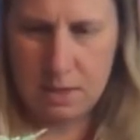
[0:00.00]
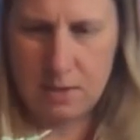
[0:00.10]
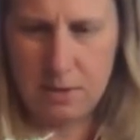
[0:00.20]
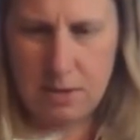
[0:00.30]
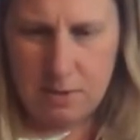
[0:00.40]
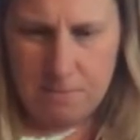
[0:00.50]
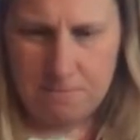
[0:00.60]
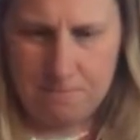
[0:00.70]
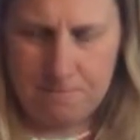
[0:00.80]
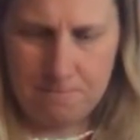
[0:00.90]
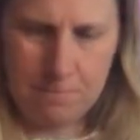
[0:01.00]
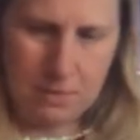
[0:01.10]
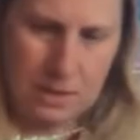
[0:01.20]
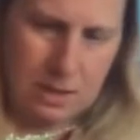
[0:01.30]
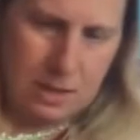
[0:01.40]
There we go.
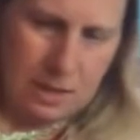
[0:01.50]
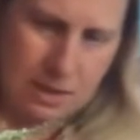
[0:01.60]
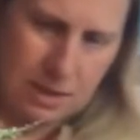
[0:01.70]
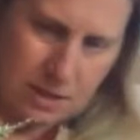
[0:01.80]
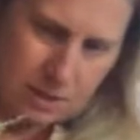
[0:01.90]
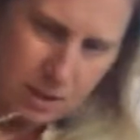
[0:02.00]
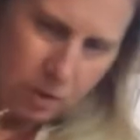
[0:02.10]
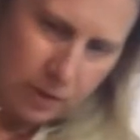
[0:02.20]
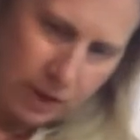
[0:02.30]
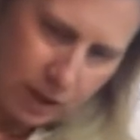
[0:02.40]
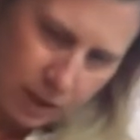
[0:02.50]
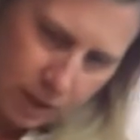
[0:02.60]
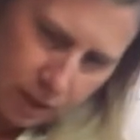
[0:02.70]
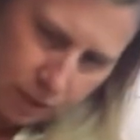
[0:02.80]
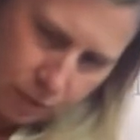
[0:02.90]
And then I can
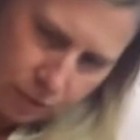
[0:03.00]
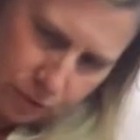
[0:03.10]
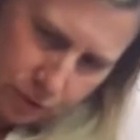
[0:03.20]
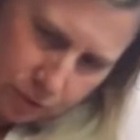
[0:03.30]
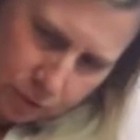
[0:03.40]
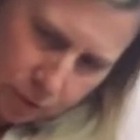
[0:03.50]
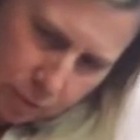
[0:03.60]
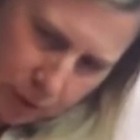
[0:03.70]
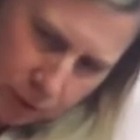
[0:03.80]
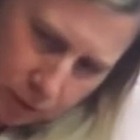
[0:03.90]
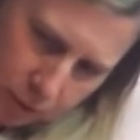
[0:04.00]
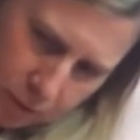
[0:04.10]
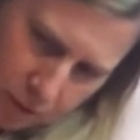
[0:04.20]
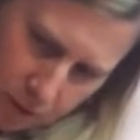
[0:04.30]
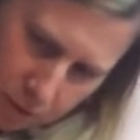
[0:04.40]
kind of float my
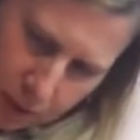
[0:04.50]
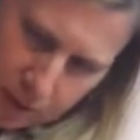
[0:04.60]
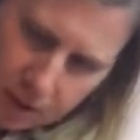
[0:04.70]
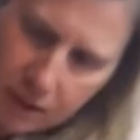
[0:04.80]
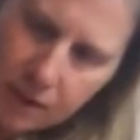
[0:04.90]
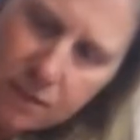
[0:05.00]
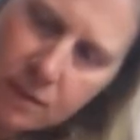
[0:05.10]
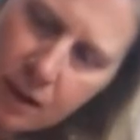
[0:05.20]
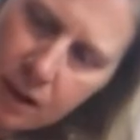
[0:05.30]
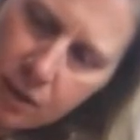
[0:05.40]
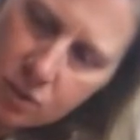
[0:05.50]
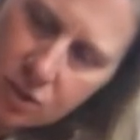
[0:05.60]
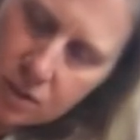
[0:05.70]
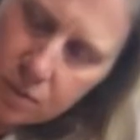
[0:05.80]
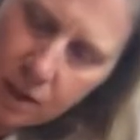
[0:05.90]
eucalyptus around so I get the angle
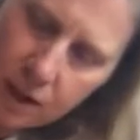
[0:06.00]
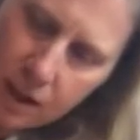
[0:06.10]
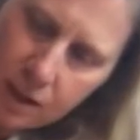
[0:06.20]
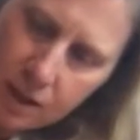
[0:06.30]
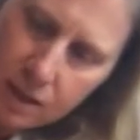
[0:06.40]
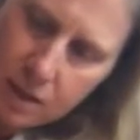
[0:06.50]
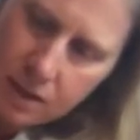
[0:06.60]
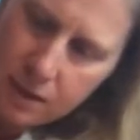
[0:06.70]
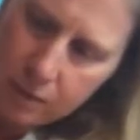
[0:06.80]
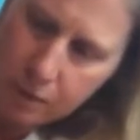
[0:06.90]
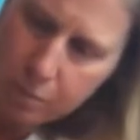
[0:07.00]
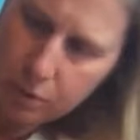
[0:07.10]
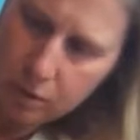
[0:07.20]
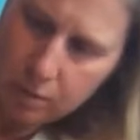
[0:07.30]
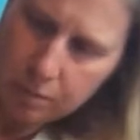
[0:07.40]
just right. And I'm going to
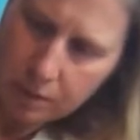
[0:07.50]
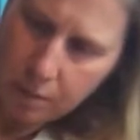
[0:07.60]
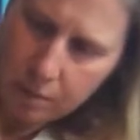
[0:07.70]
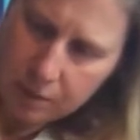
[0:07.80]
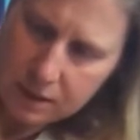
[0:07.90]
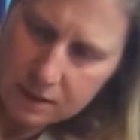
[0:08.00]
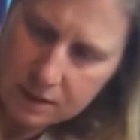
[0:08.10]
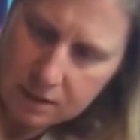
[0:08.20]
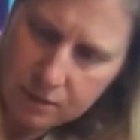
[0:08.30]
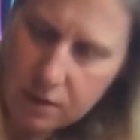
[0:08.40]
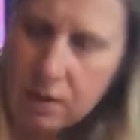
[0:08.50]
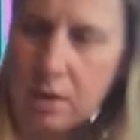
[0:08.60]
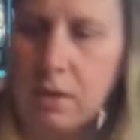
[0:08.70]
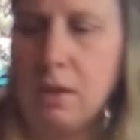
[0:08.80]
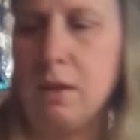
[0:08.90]
pull up a couple pieces of the
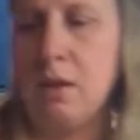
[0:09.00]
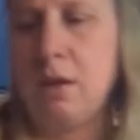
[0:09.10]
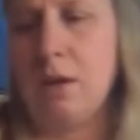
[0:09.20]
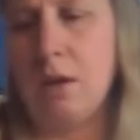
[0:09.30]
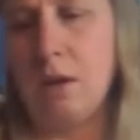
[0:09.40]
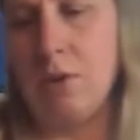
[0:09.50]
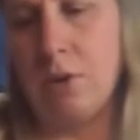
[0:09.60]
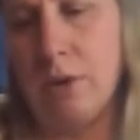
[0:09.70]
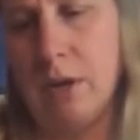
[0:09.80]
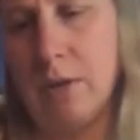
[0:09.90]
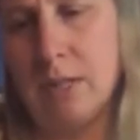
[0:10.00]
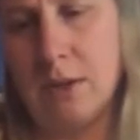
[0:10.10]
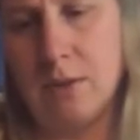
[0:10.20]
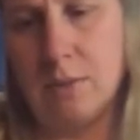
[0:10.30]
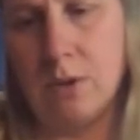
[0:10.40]
other greenery down
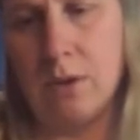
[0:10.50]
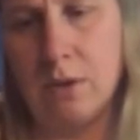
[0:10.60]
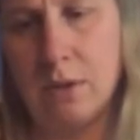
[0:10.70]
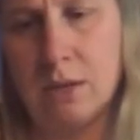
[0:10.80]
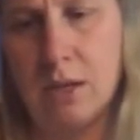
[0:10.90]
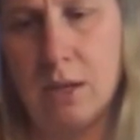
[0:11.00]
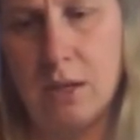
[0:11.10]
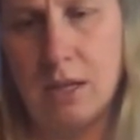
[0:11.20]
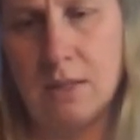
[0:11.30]
as well, because it kind of